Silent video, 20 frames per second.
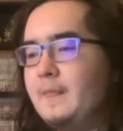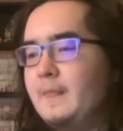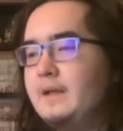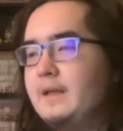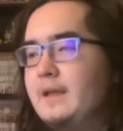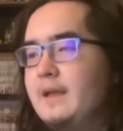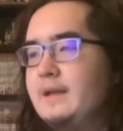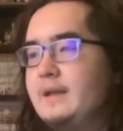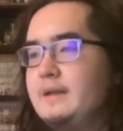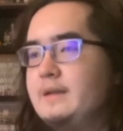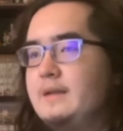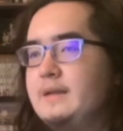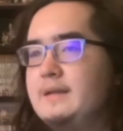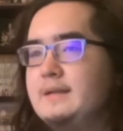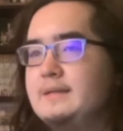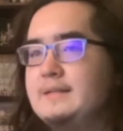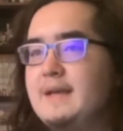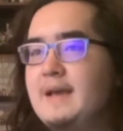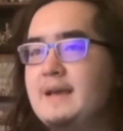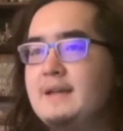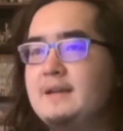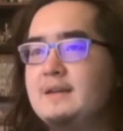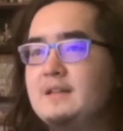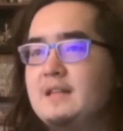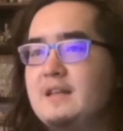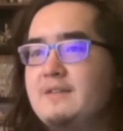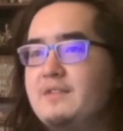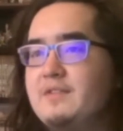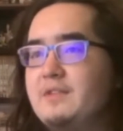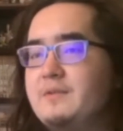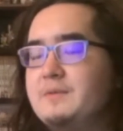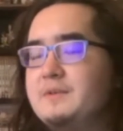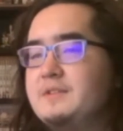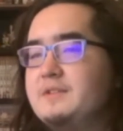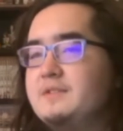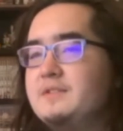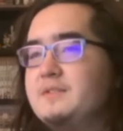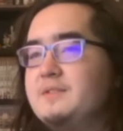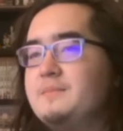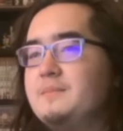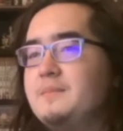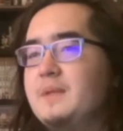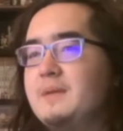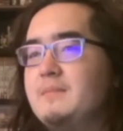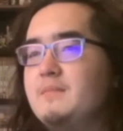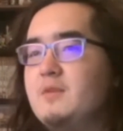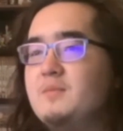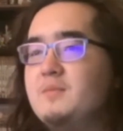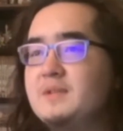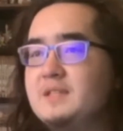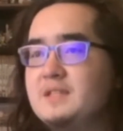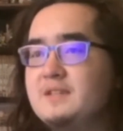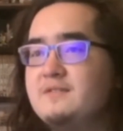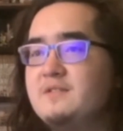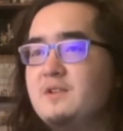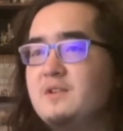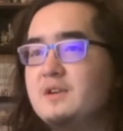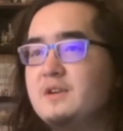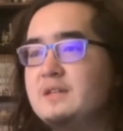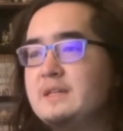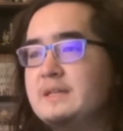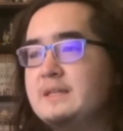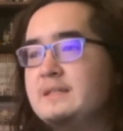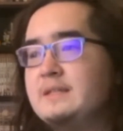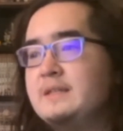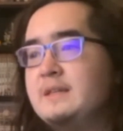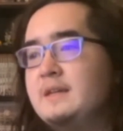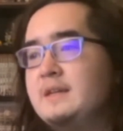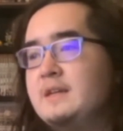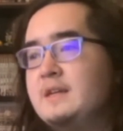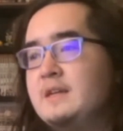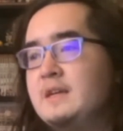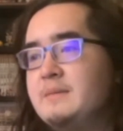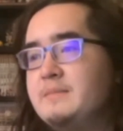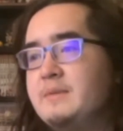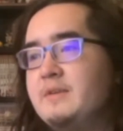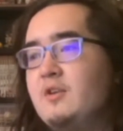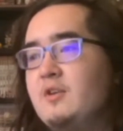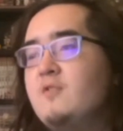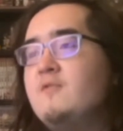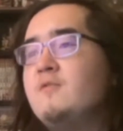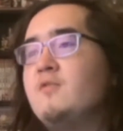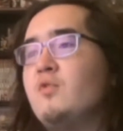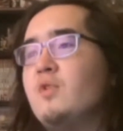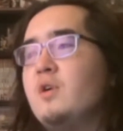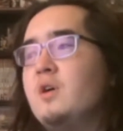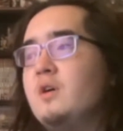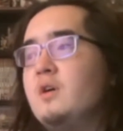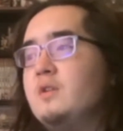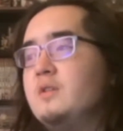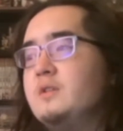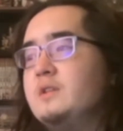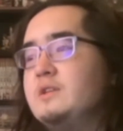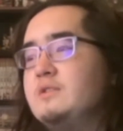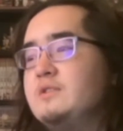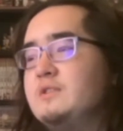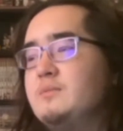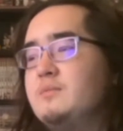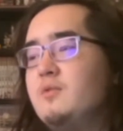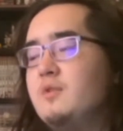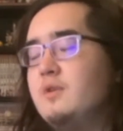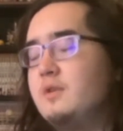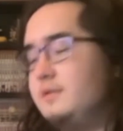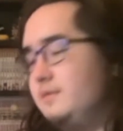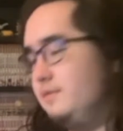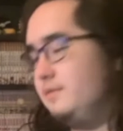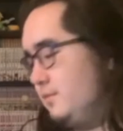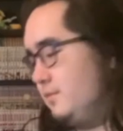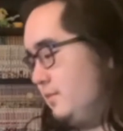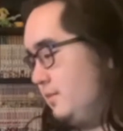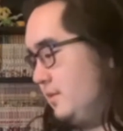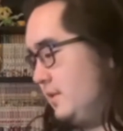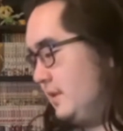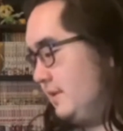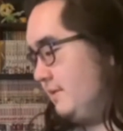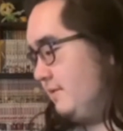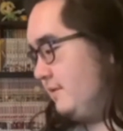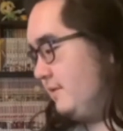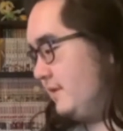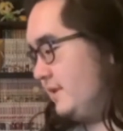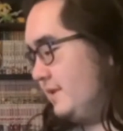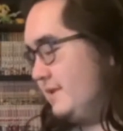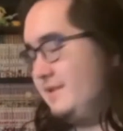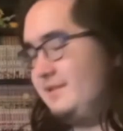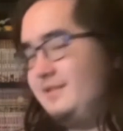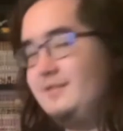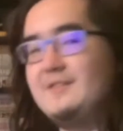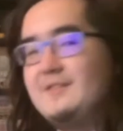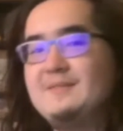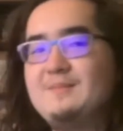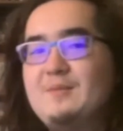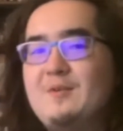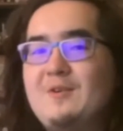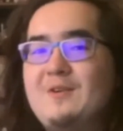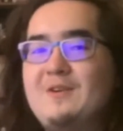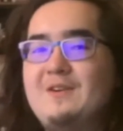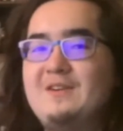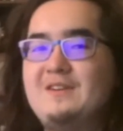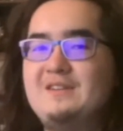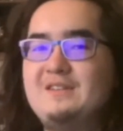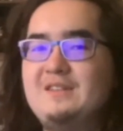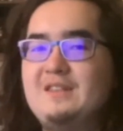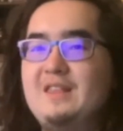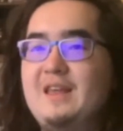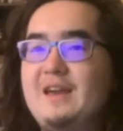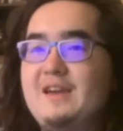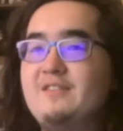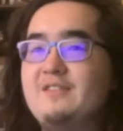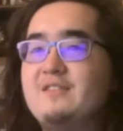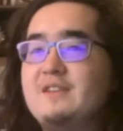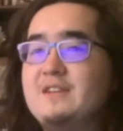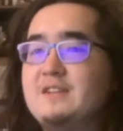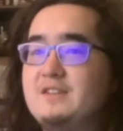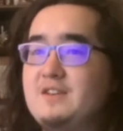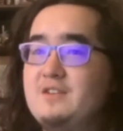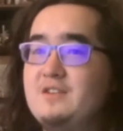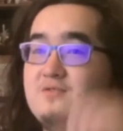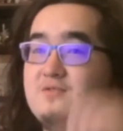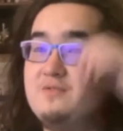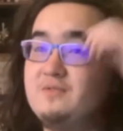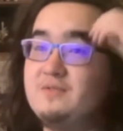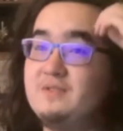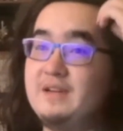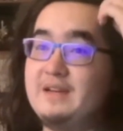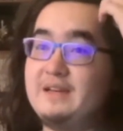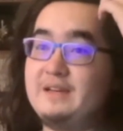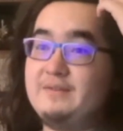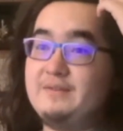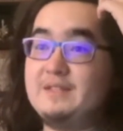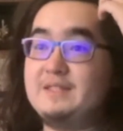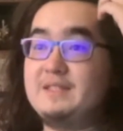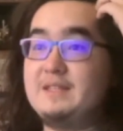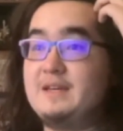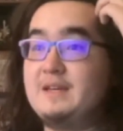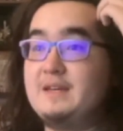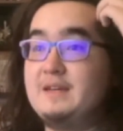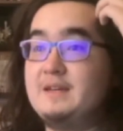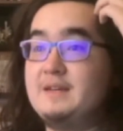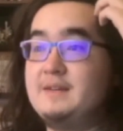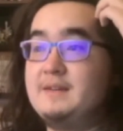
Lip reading: And in 10 and 11 there were still some like moments of darkness, but overall it was more, what the fuck? It was more lighter in tone, I would say.